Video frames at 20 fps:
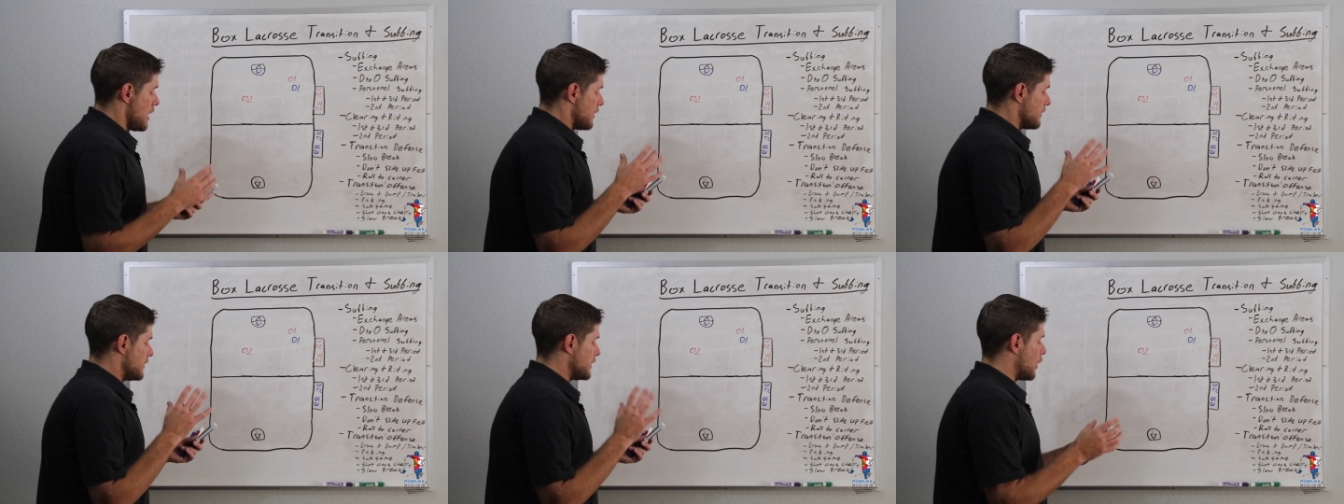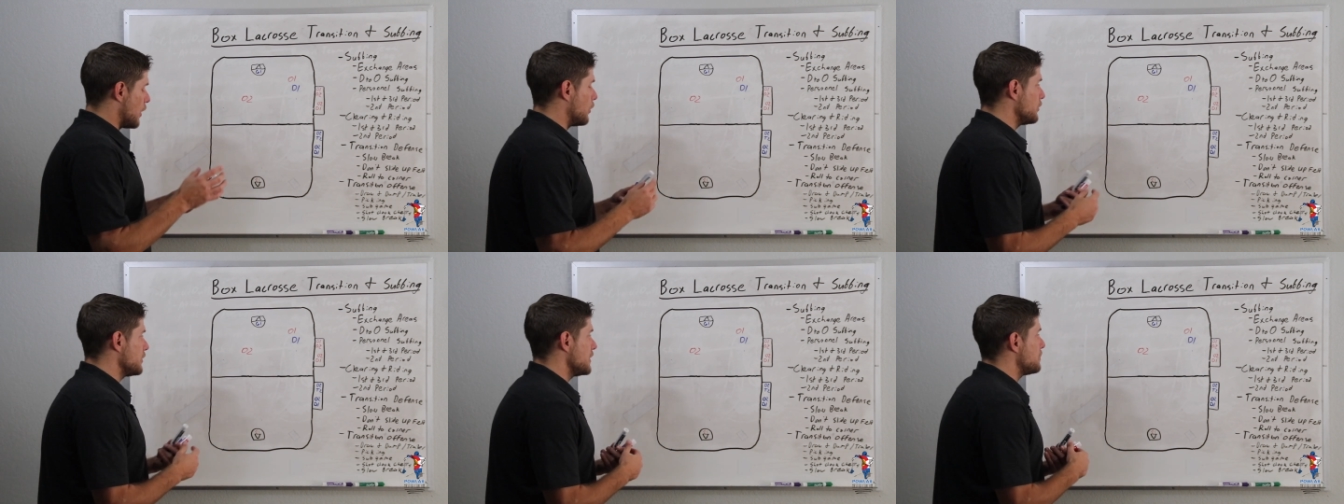the
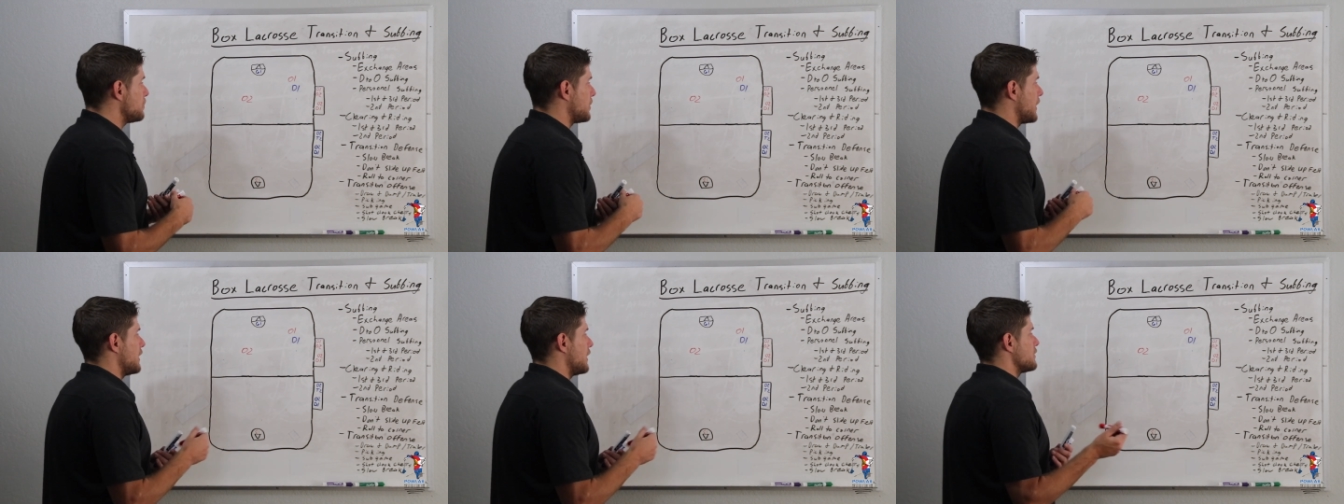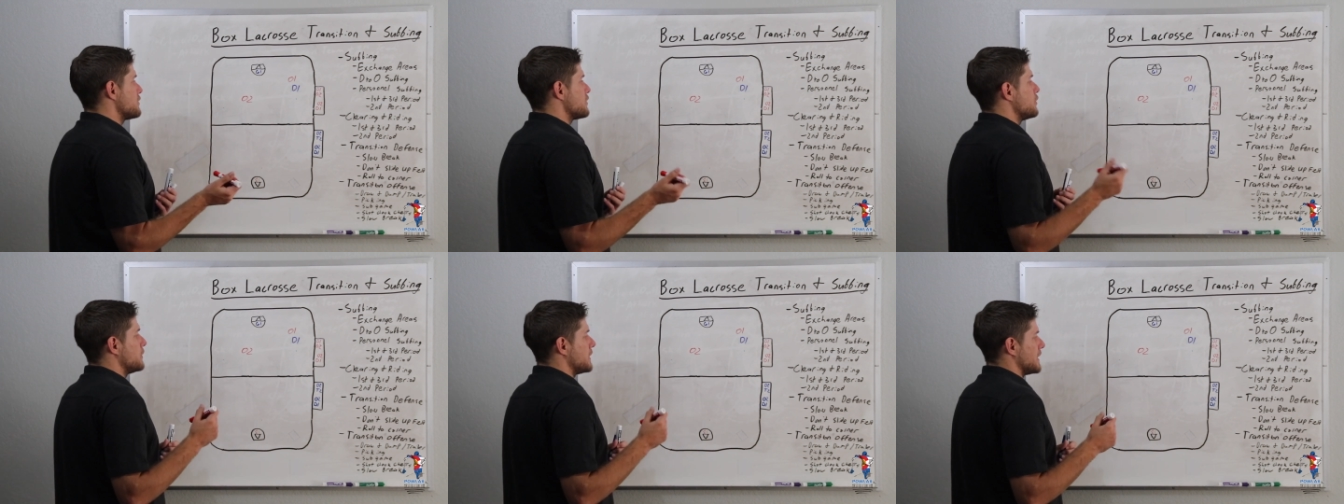only
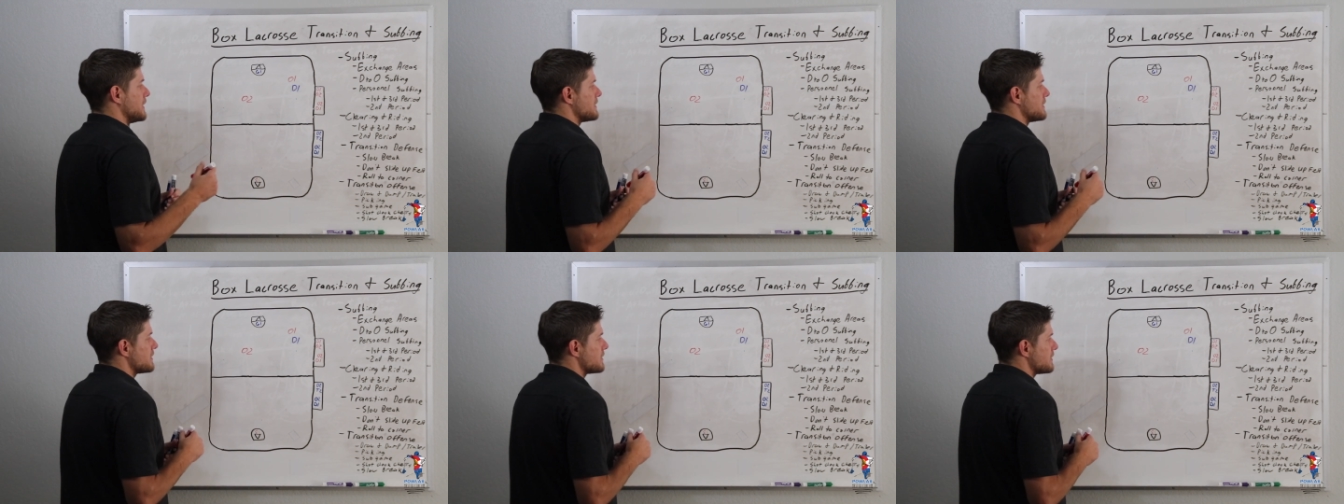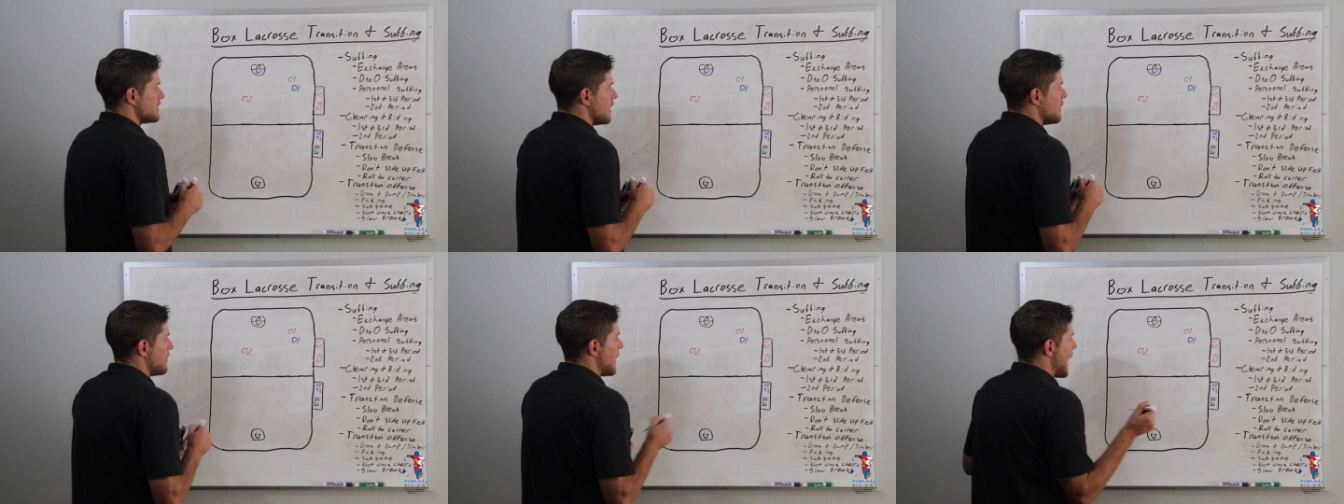players who can
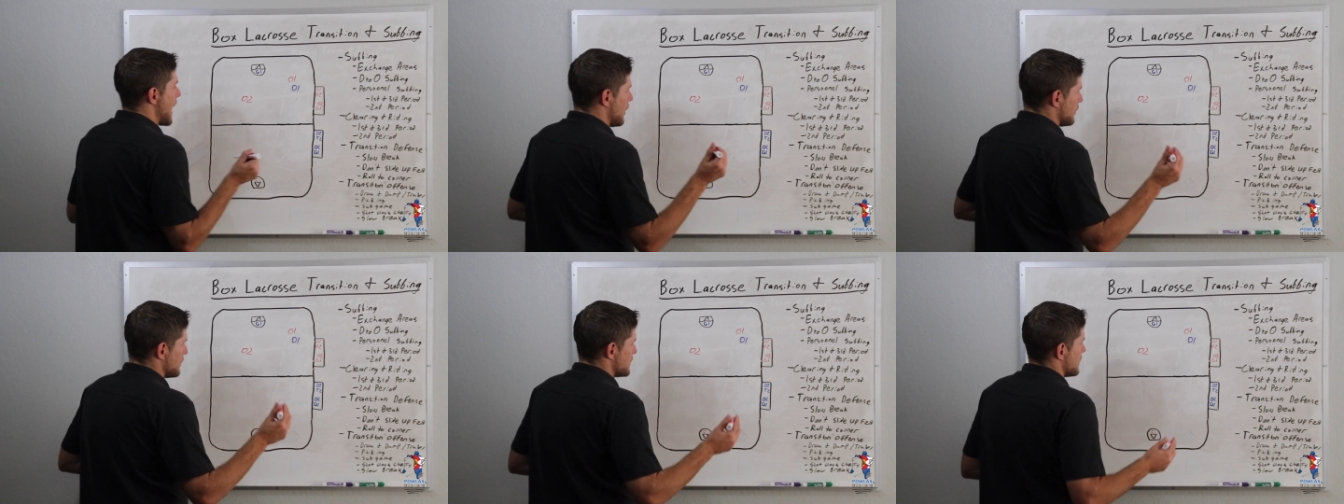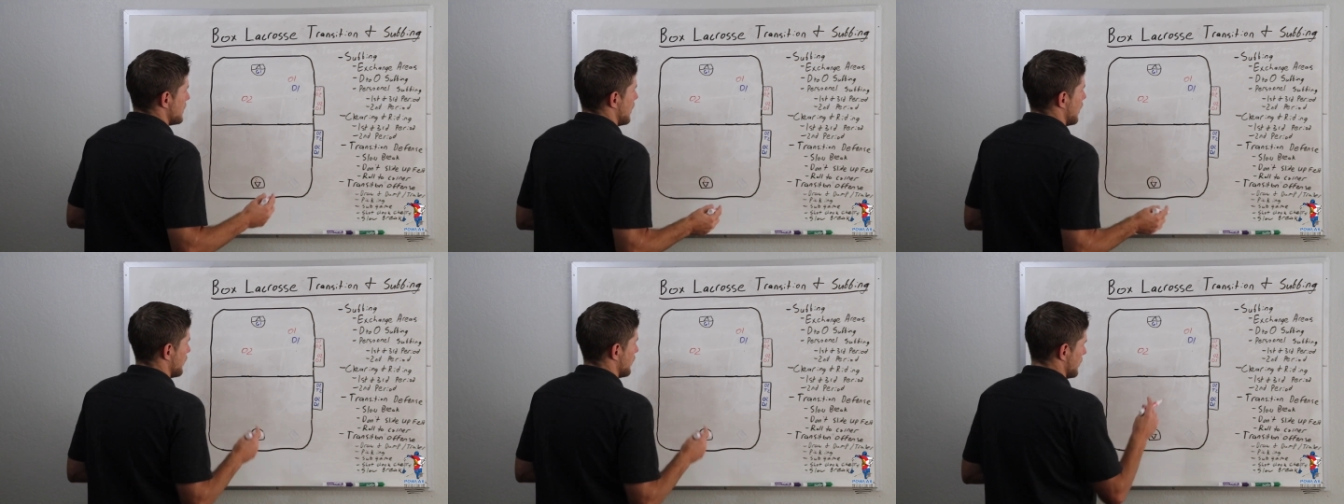sub out
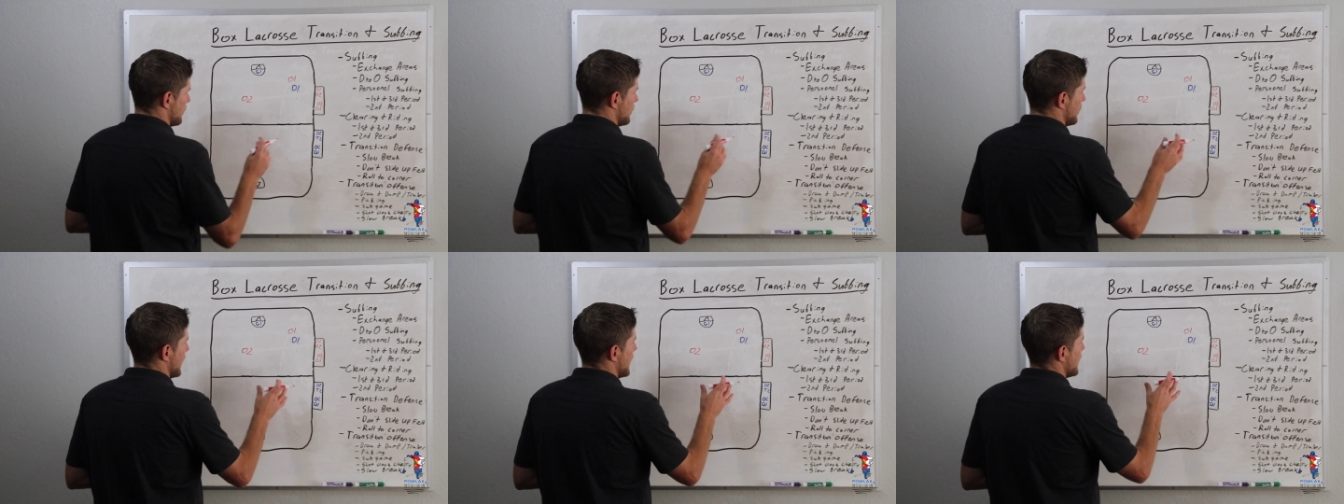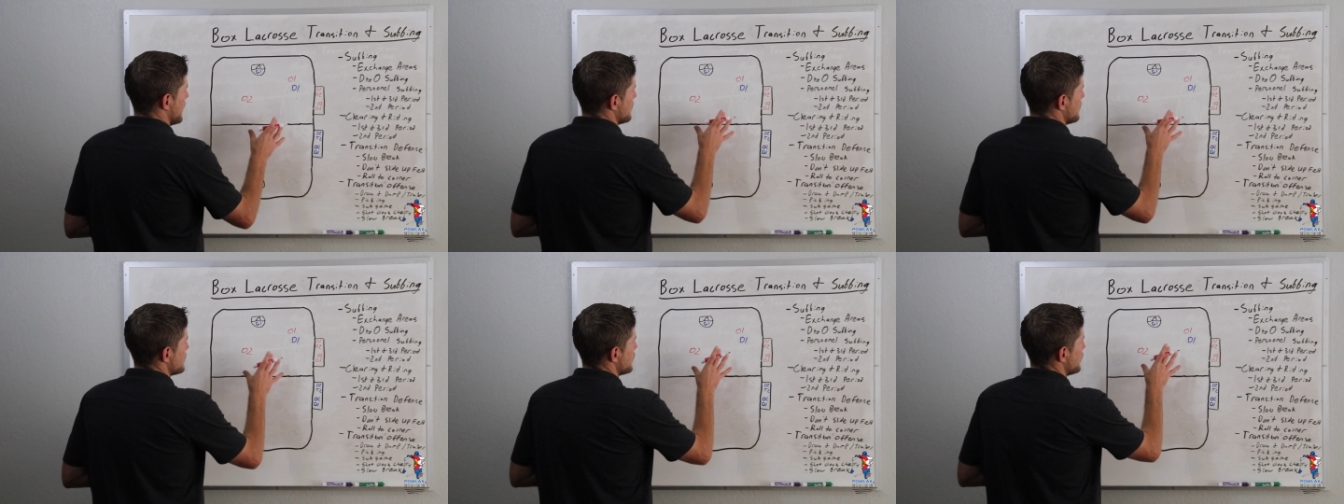are the
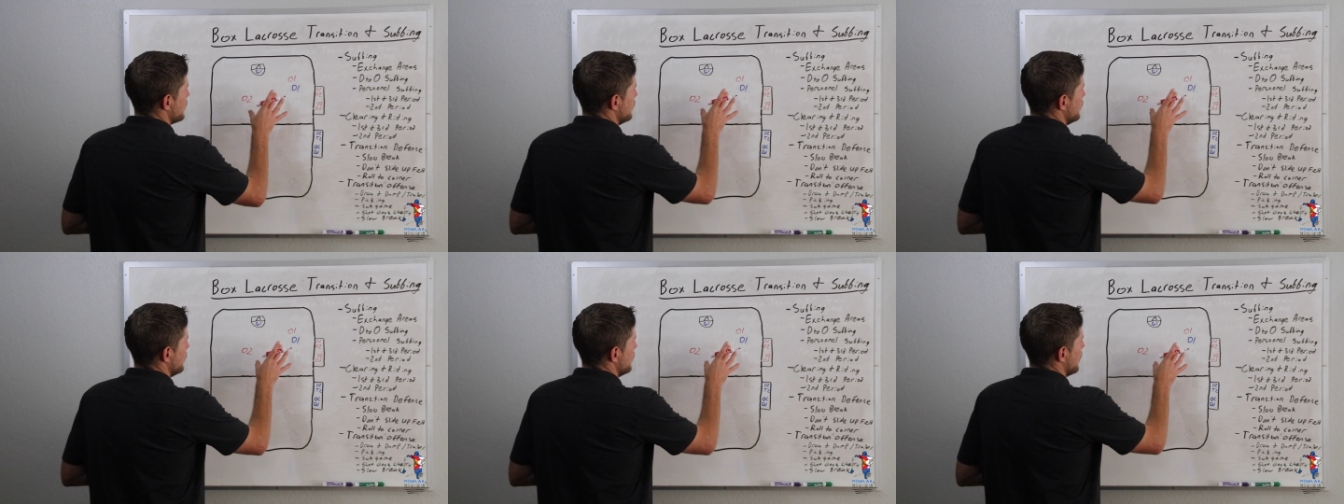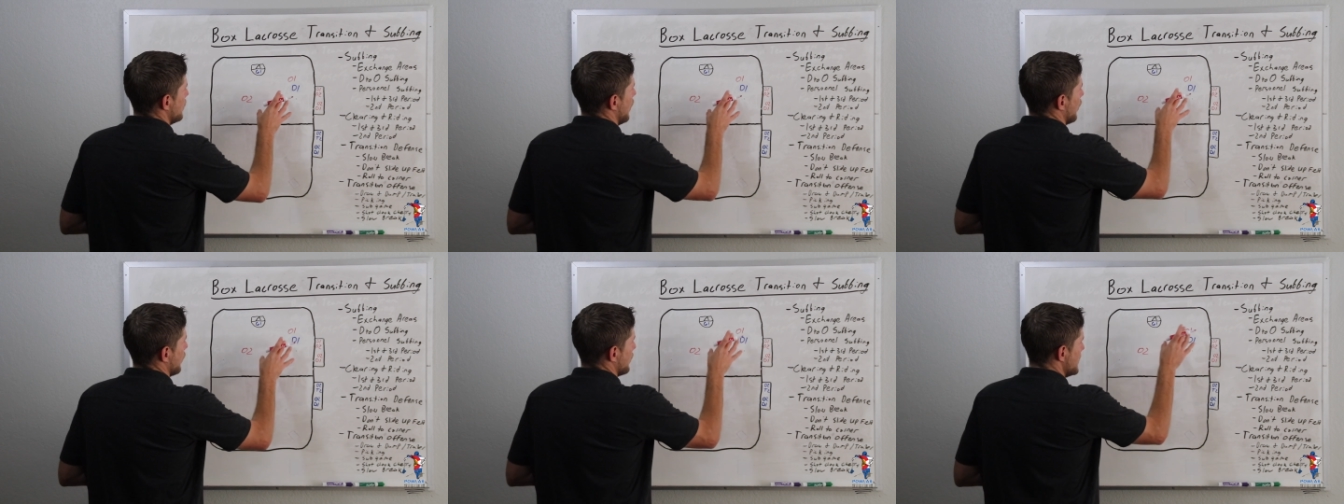players
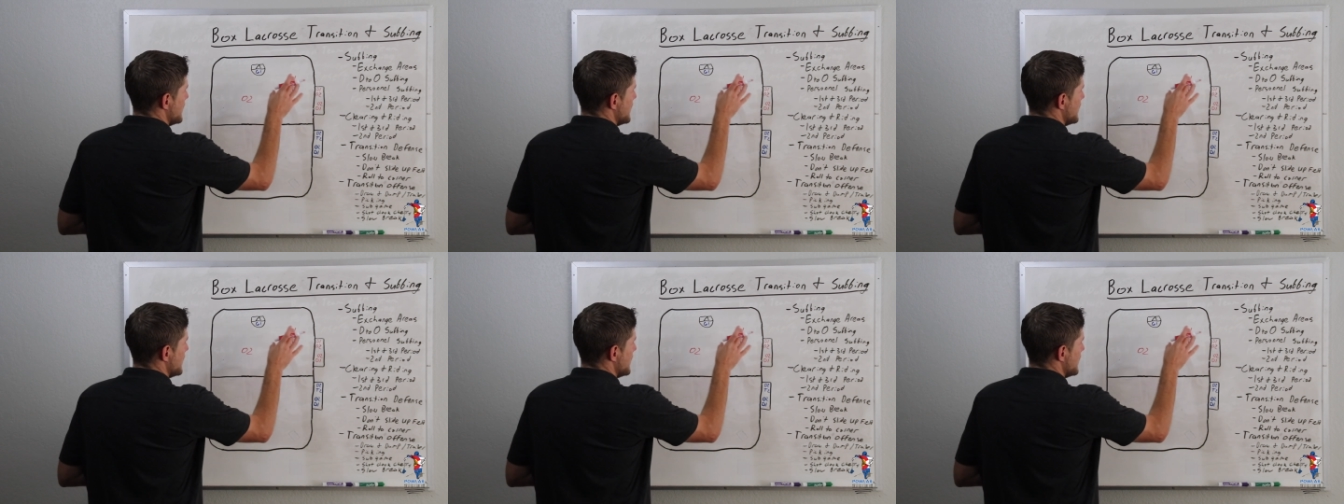who are